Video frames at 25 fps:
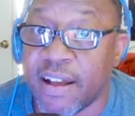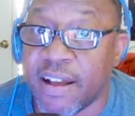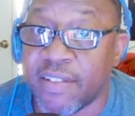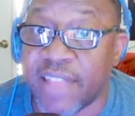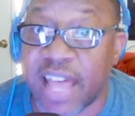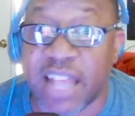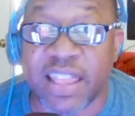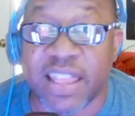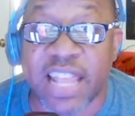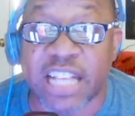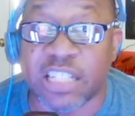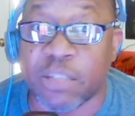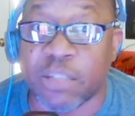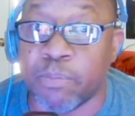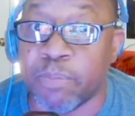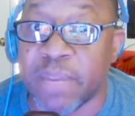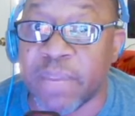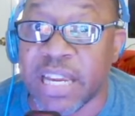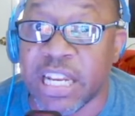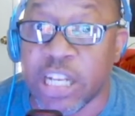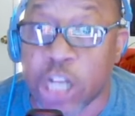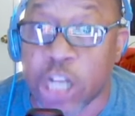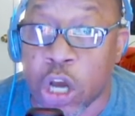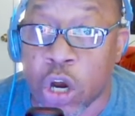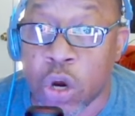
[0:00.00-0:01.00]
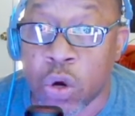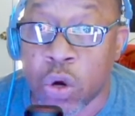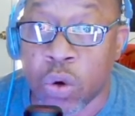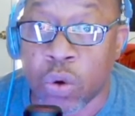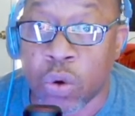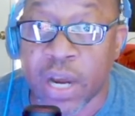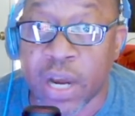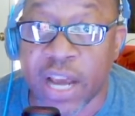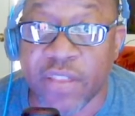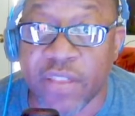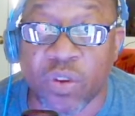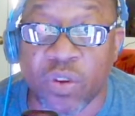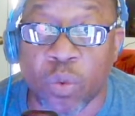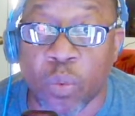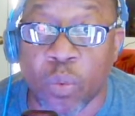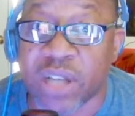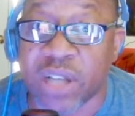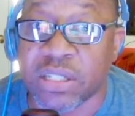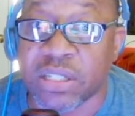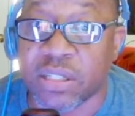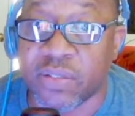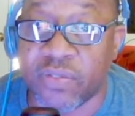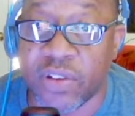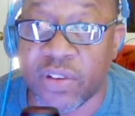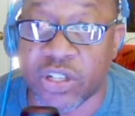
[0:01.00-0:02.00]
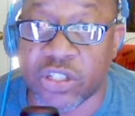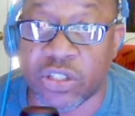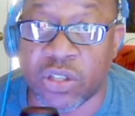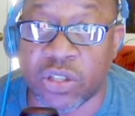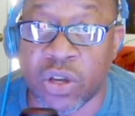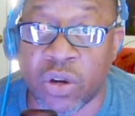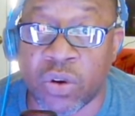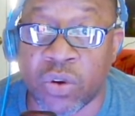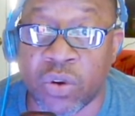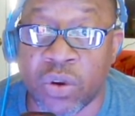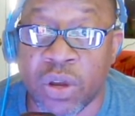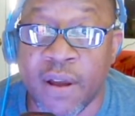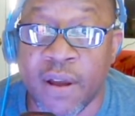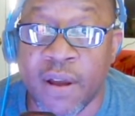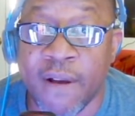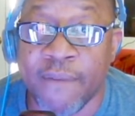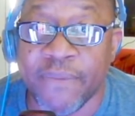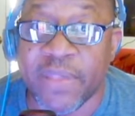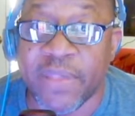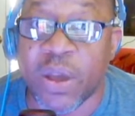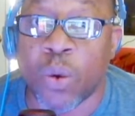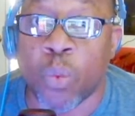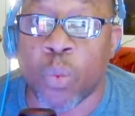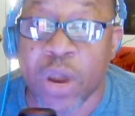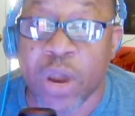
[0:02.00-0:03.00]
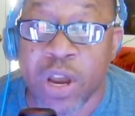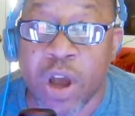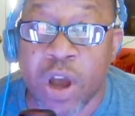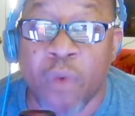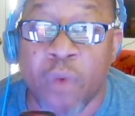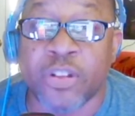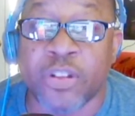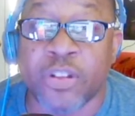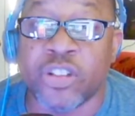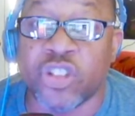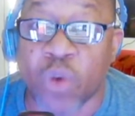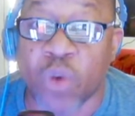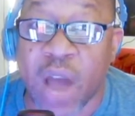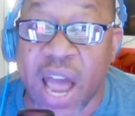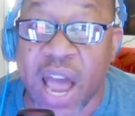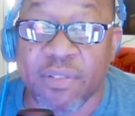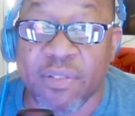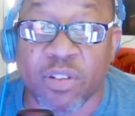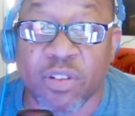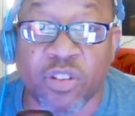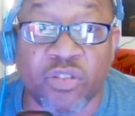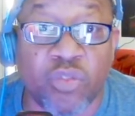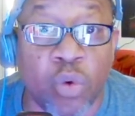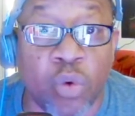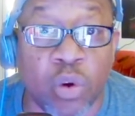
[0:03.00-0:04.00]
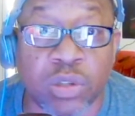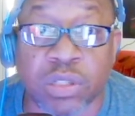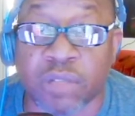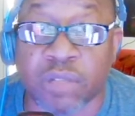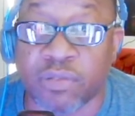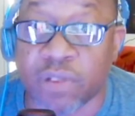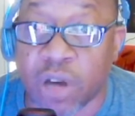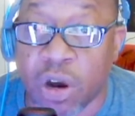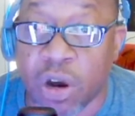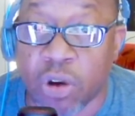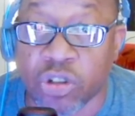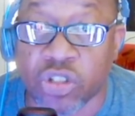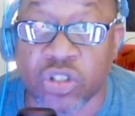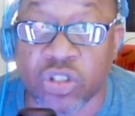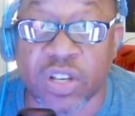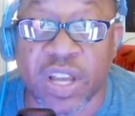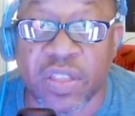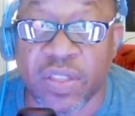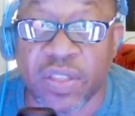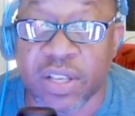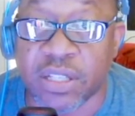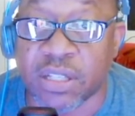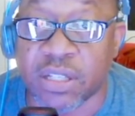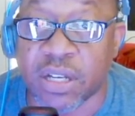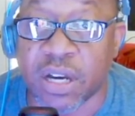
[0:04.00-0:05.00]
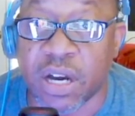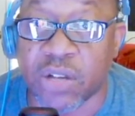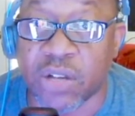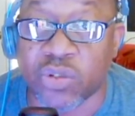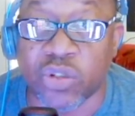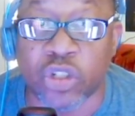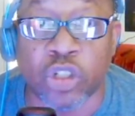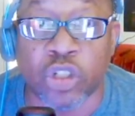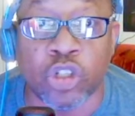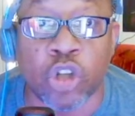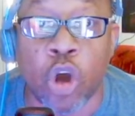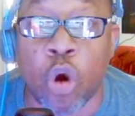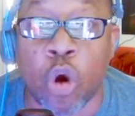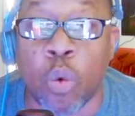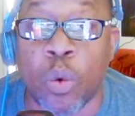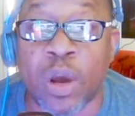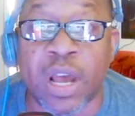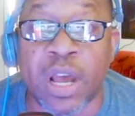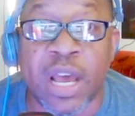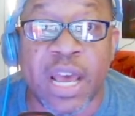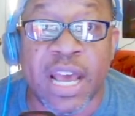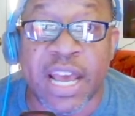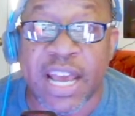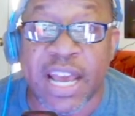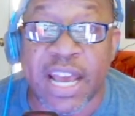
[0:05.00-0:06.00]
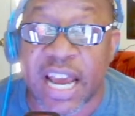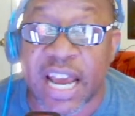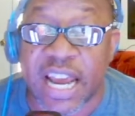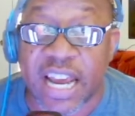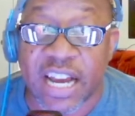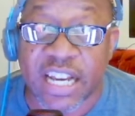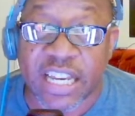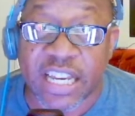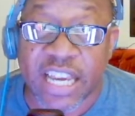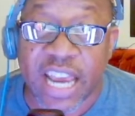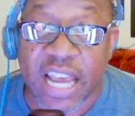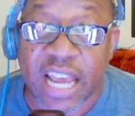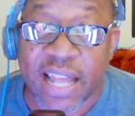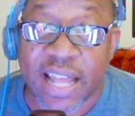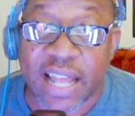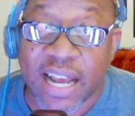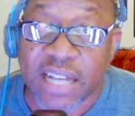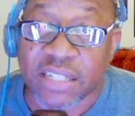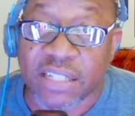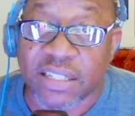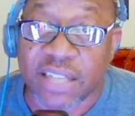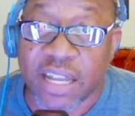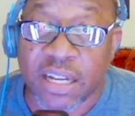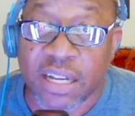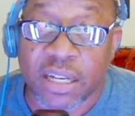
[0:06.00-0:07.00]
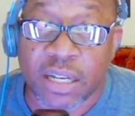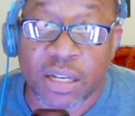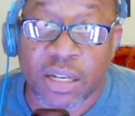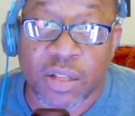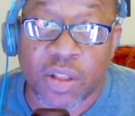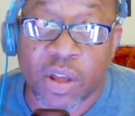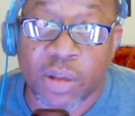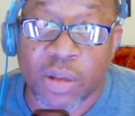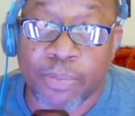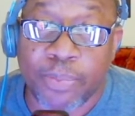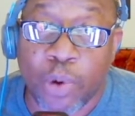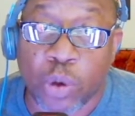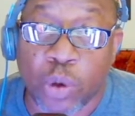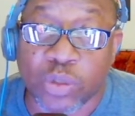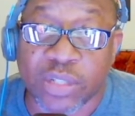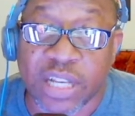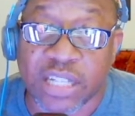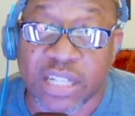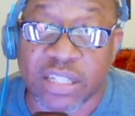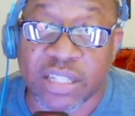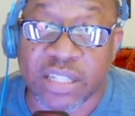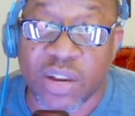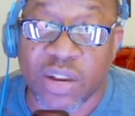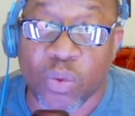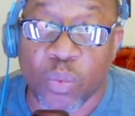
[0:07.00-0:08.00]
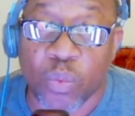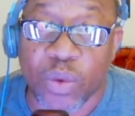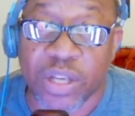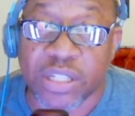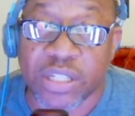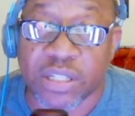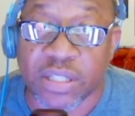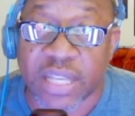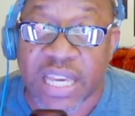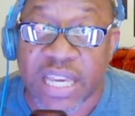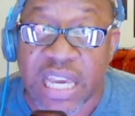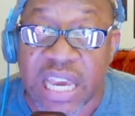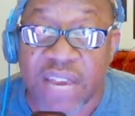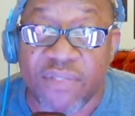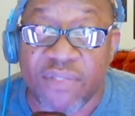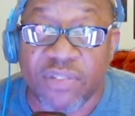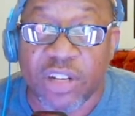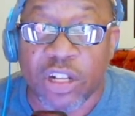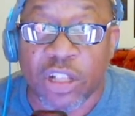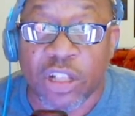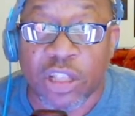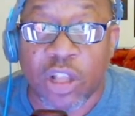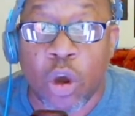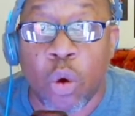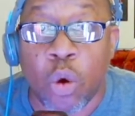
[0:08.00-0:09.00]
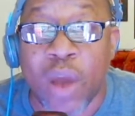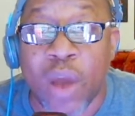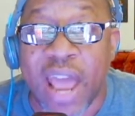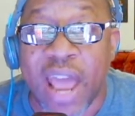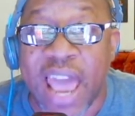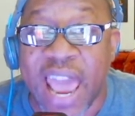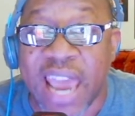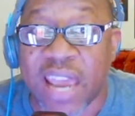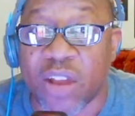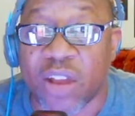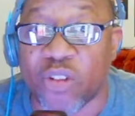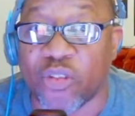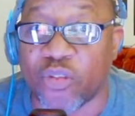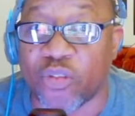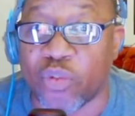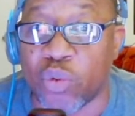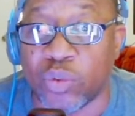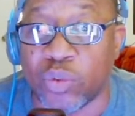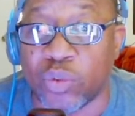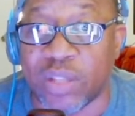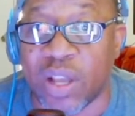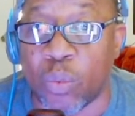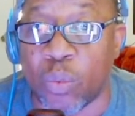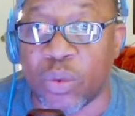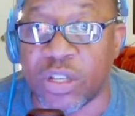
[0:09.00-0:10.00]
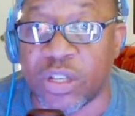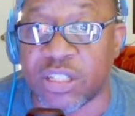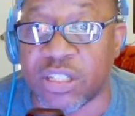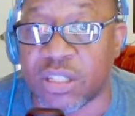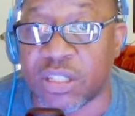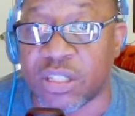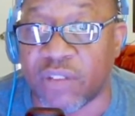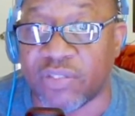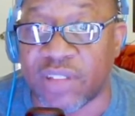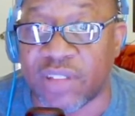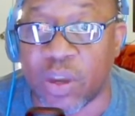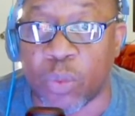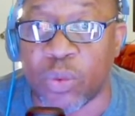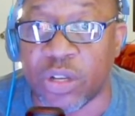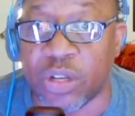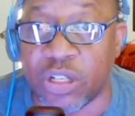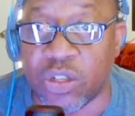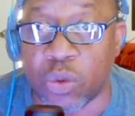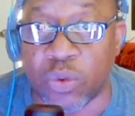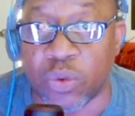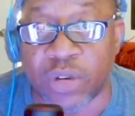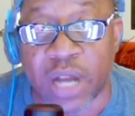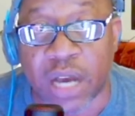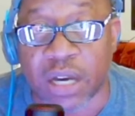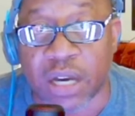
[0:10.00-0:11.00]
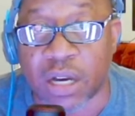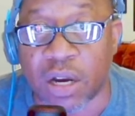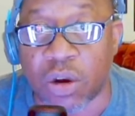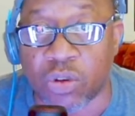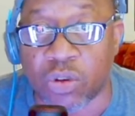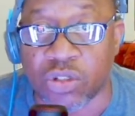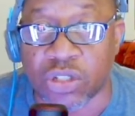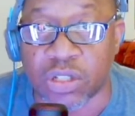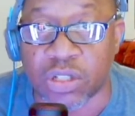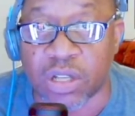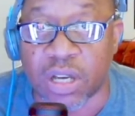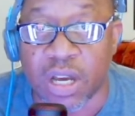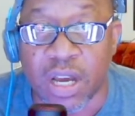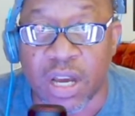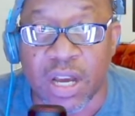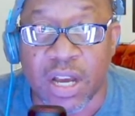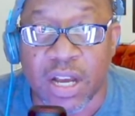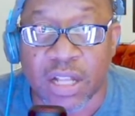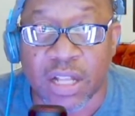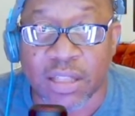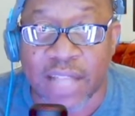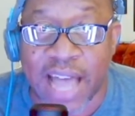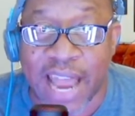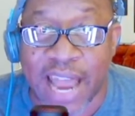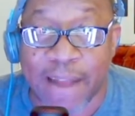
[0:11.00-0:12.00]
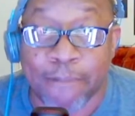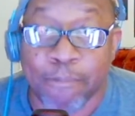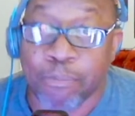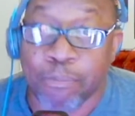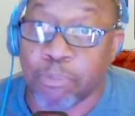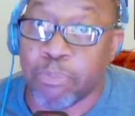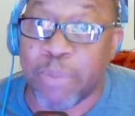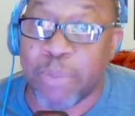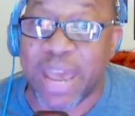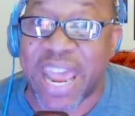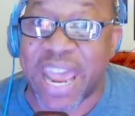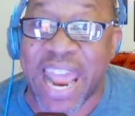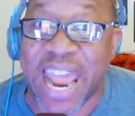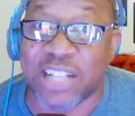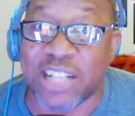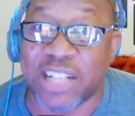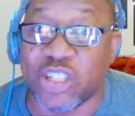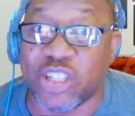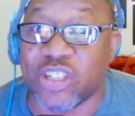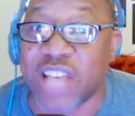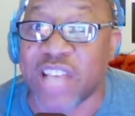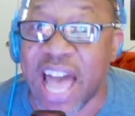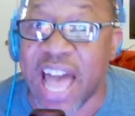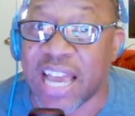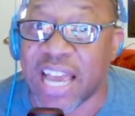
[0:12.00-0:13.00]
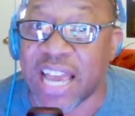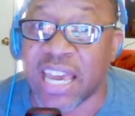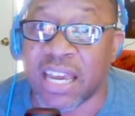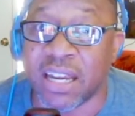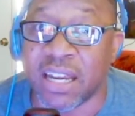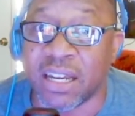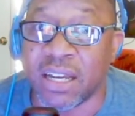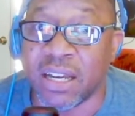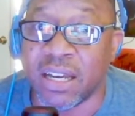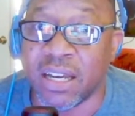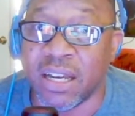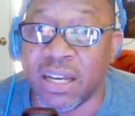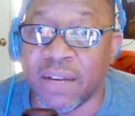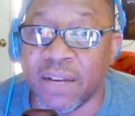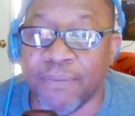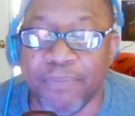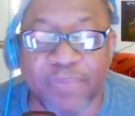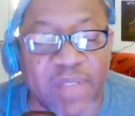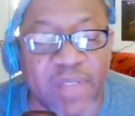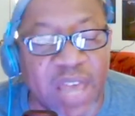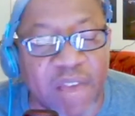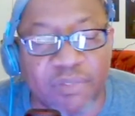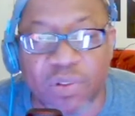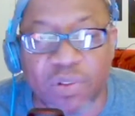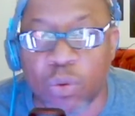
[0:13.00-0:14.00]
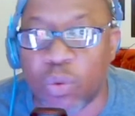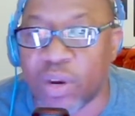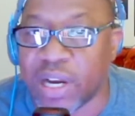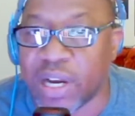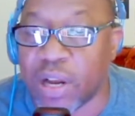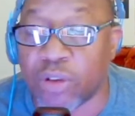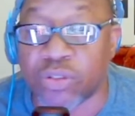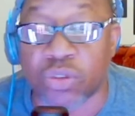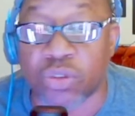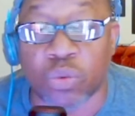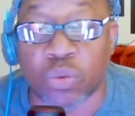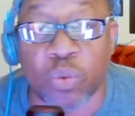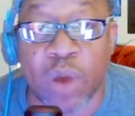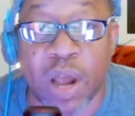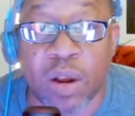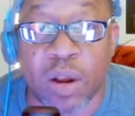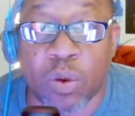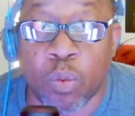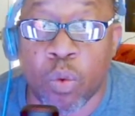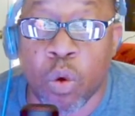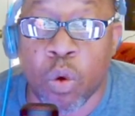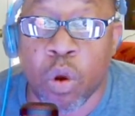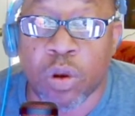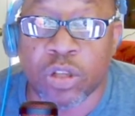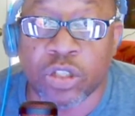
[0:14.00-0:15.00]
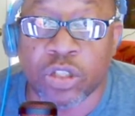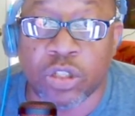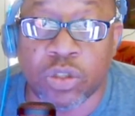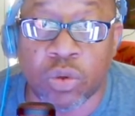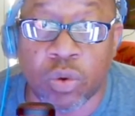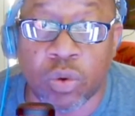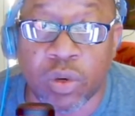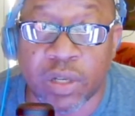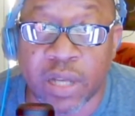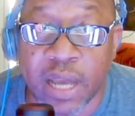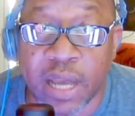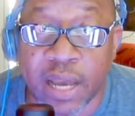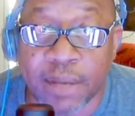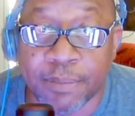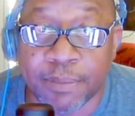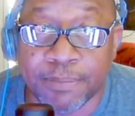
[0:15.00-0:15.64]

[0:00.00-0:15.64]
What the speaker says: That lets me know, and the rest of us know, that we are the driving force of culture in this country. No one, again, like I said in another post I said recently, even the low hanging fruit stuff that we do in our culture, like pants sagging, everyone else around the world is doing that.